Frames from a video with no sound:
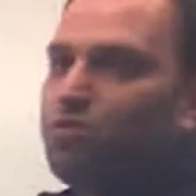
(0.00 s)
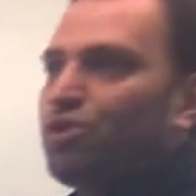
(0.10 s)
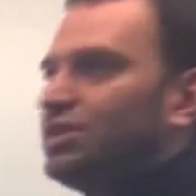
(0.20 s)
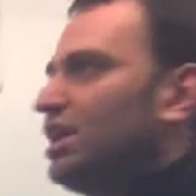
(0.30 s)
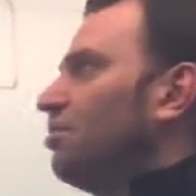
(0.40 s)

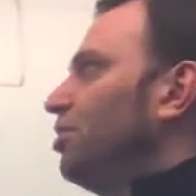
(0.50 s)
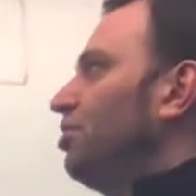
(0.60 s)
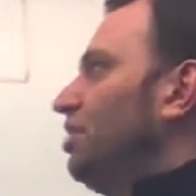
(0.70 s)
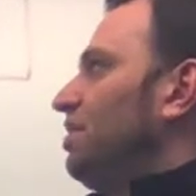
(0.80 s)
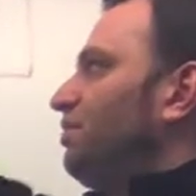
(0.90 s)
for
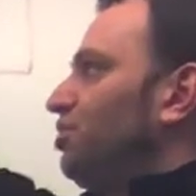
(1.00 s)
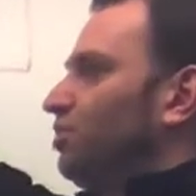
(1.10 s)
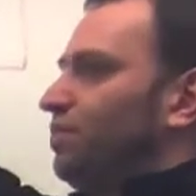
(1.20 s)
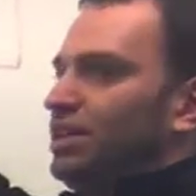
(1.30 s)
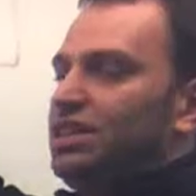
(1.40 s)
example, if
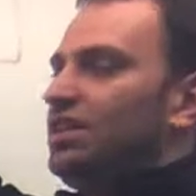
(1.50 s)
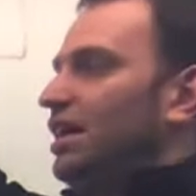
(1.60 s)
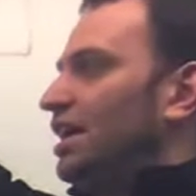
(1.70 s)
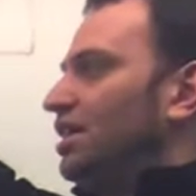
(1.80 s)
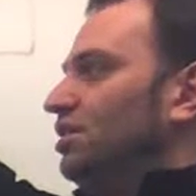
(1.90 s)
you're fitting
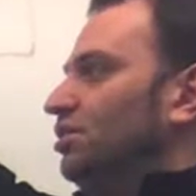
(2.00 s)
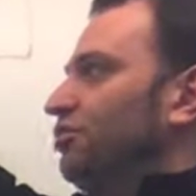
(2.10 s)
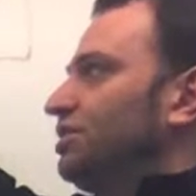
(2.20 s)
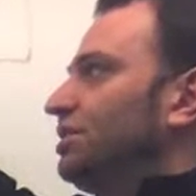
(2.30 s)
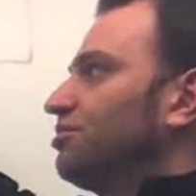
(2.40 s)
a
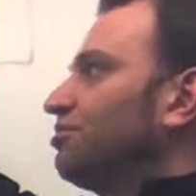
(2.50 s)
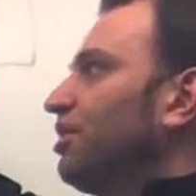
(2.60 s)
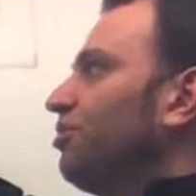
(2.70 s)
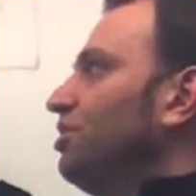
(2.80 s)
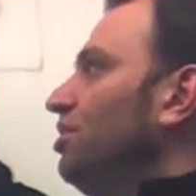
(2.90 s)
logistic
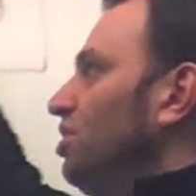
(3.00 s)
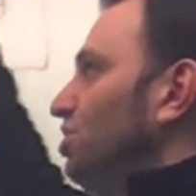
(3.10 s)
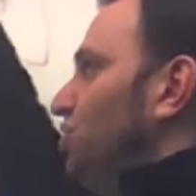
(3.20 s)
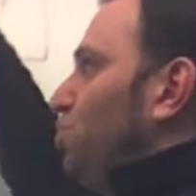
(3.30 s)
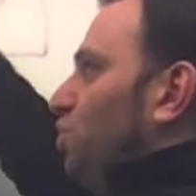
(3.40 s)
regression,
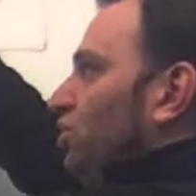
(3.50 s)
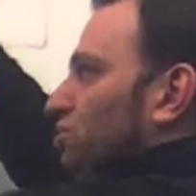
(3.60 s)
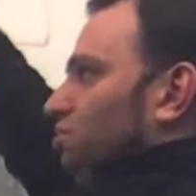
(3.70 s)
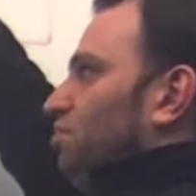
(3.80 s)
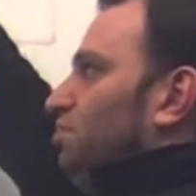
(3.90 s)
you would
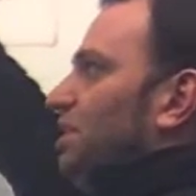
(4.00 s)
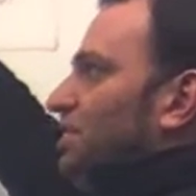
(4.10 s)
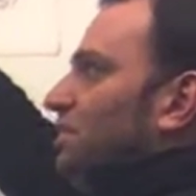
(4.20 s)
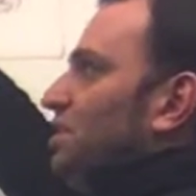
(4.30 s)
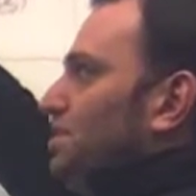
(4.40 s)

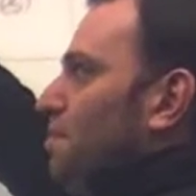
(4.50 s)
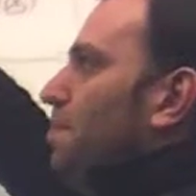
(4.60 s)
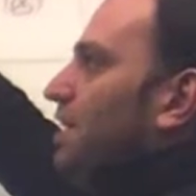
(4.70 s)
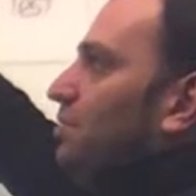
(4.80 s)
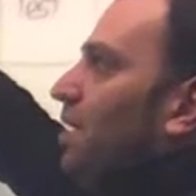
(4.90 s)
basically
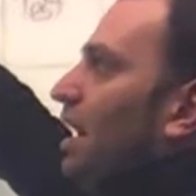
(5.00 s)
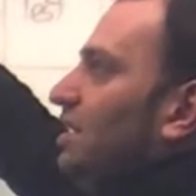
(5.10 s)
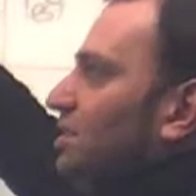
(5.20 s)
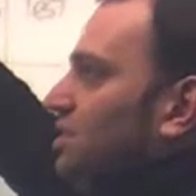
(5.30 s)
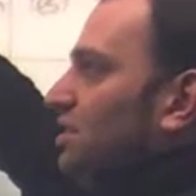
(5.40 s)

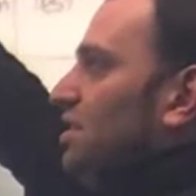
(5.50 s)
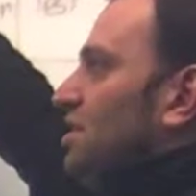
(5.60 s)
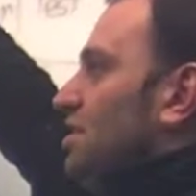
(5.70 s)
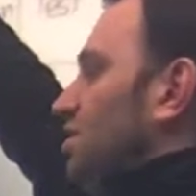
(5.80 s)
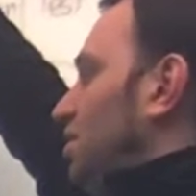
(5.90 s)
minimize
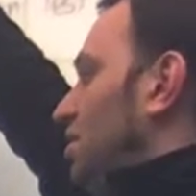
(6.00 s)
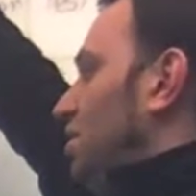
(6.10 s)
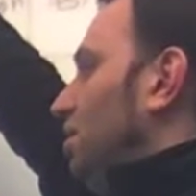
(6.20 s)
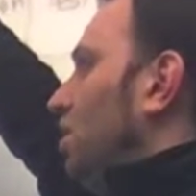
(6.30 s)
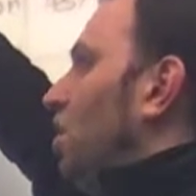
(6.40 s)
the
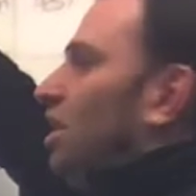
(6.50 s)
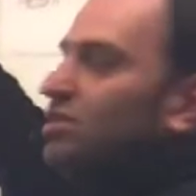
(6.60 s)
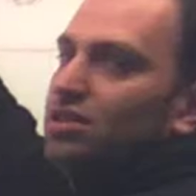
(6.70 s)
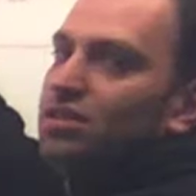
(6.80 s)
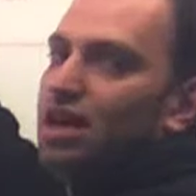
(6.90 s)

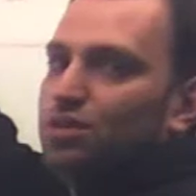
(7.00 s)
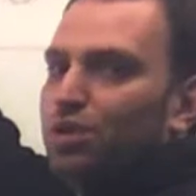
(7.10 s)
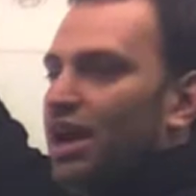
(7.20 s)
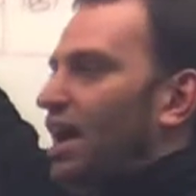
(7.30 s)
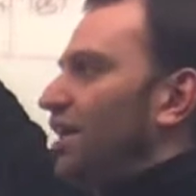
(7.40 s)
cost that
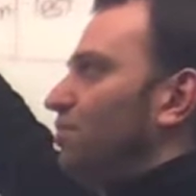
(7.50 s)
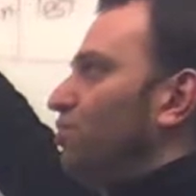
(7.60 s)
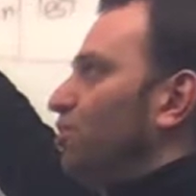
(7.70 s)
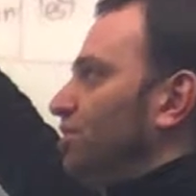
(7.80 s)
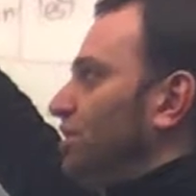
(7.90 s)
we had
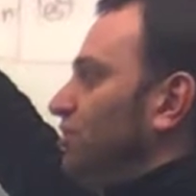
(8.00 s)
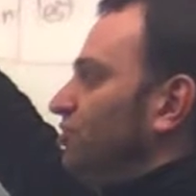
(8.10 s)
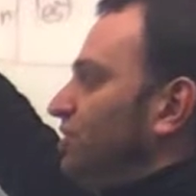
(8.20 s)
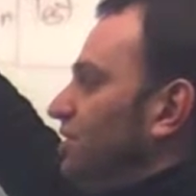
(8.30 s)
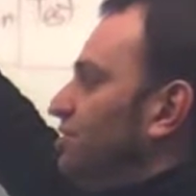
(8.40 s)
for the
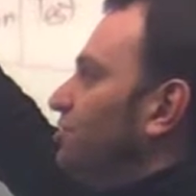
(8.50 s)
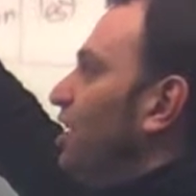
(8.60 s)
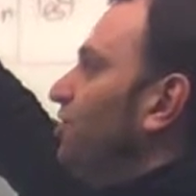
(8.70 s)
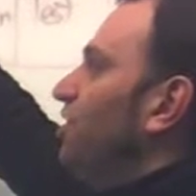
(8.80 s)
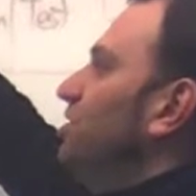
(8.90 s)
logistic
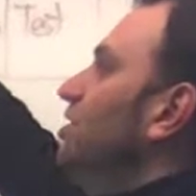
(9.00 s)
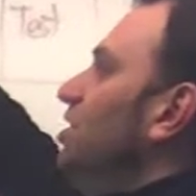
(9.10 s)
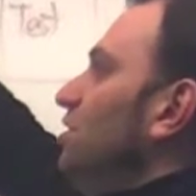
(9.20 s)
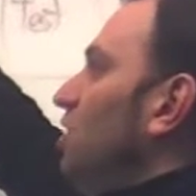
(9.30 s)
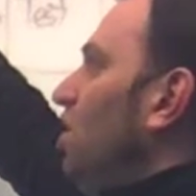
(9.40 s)
regression
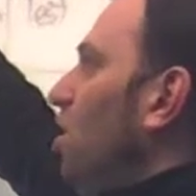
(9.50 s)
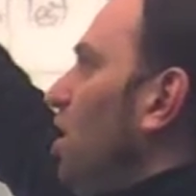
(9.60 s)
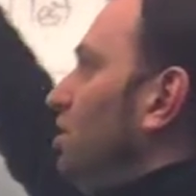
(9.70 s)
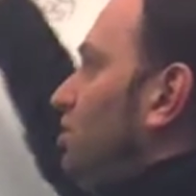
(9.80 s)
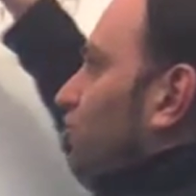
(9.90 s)

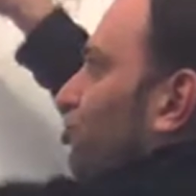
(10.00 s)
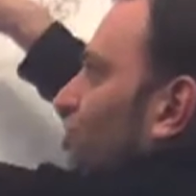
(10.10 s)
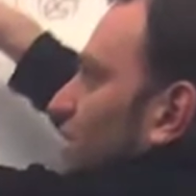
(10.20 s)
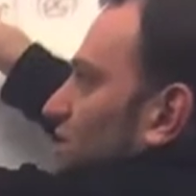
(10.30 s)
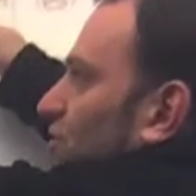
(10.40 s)
on
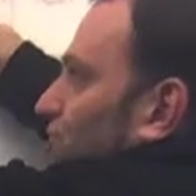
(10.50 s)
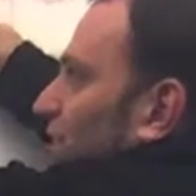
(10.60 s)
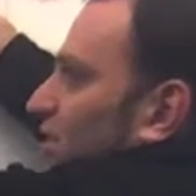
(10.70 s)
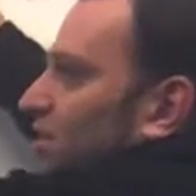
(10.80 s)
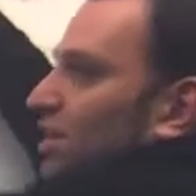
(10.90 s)
just the
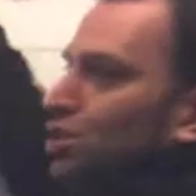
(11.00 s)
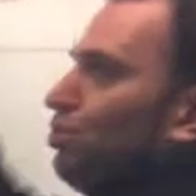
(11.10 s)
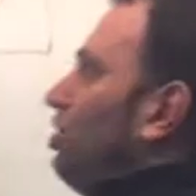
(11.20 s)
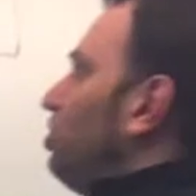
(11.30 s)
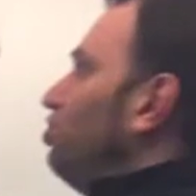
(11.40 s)
training set. You
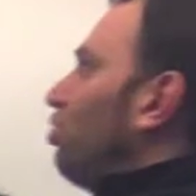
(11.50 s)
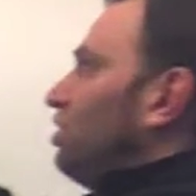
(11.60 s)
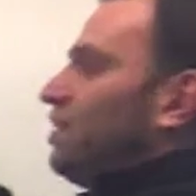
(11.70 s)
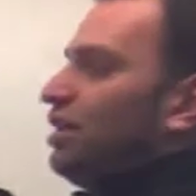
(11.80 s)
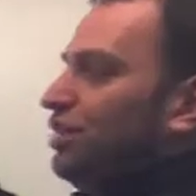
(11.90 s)
would ignore
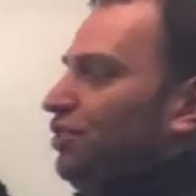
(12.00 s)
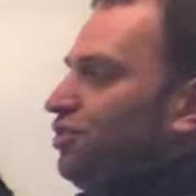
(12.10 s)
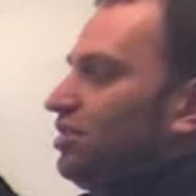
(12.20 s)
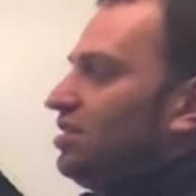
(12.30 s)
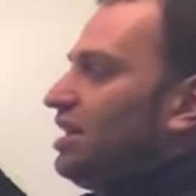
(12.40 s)
the
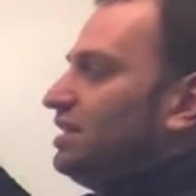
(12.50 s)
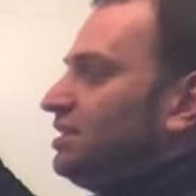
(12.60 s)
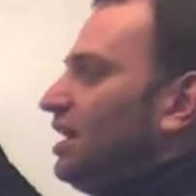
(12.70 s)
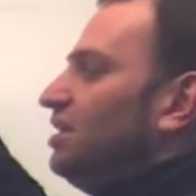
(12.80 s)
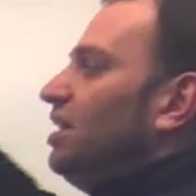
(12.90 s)
validation and test
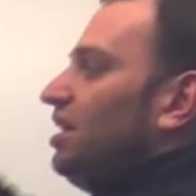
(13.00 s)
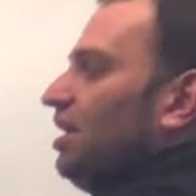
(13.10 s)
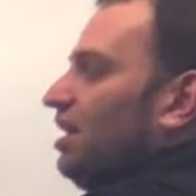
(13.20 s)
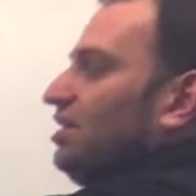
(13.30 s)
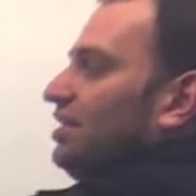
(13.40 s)
set,
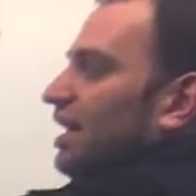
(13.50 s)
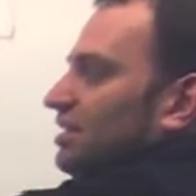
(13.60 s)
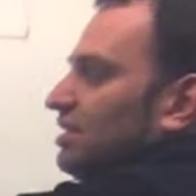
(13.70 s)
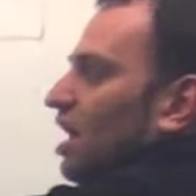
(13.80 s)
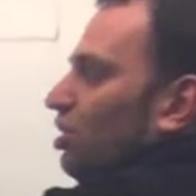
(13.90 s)
and that
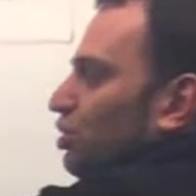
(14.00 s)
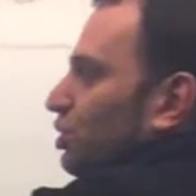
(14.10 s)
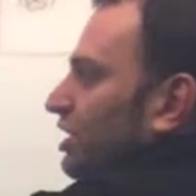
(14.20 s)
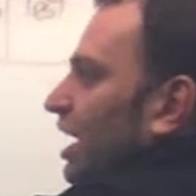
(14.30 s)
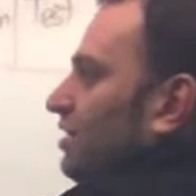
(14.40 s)
is how you
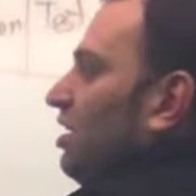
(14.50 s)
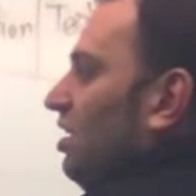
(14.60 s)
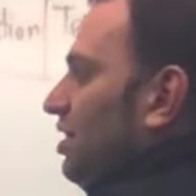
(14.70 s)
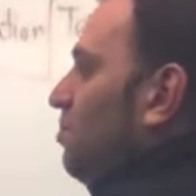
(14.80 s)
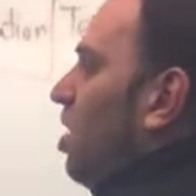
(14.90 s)
would get
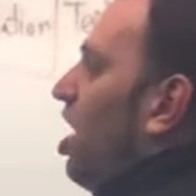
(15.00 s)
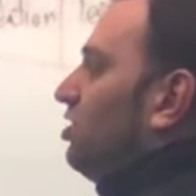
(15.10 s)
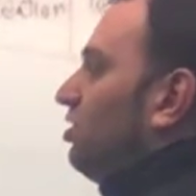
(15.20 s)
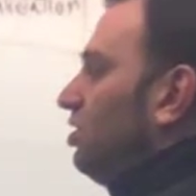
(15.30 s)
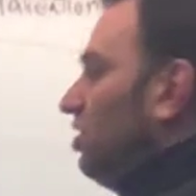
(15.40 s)
the model.